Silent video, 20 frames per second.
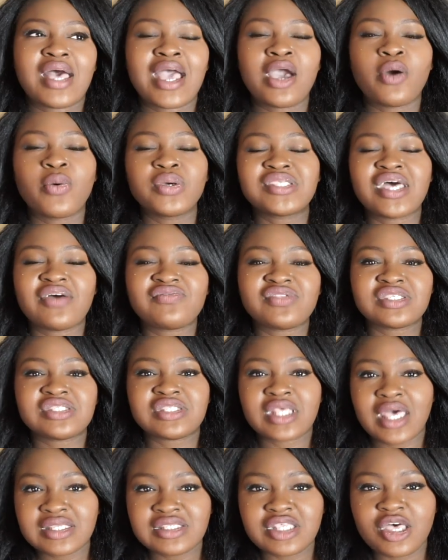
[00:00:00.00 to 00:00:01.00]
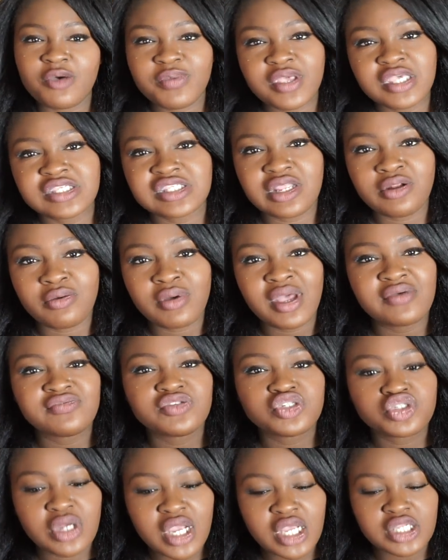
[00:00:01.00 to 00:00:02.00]
I always have to size up because they don't
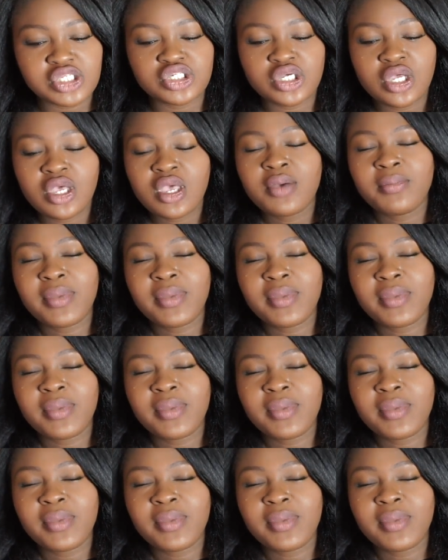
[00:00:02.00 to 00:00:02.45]
have stretch.